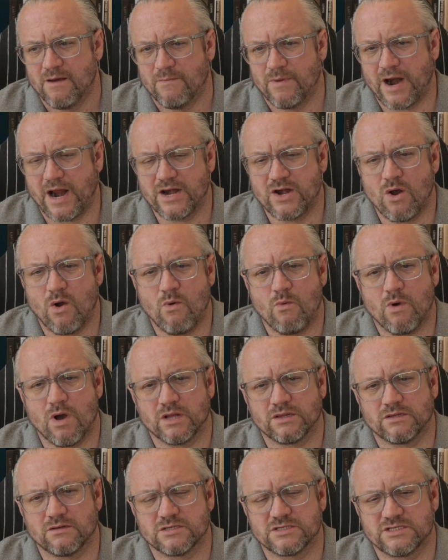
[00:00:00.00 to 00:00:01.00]
But I don't
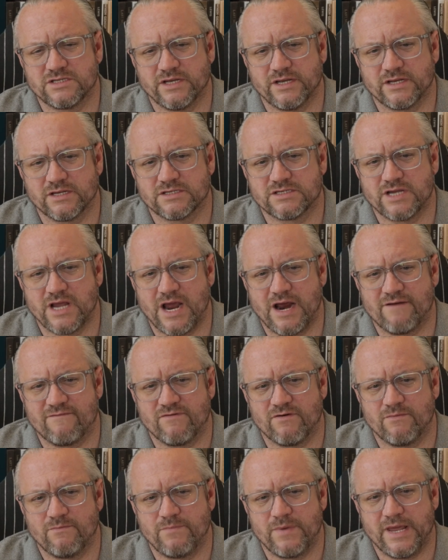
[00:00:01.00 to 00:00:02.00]
want those things to
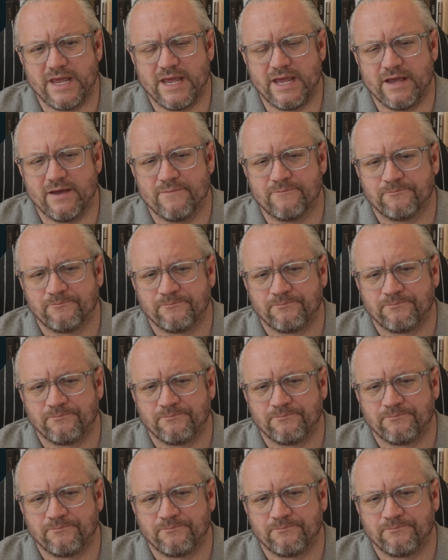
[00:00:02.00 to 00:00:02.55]
ever be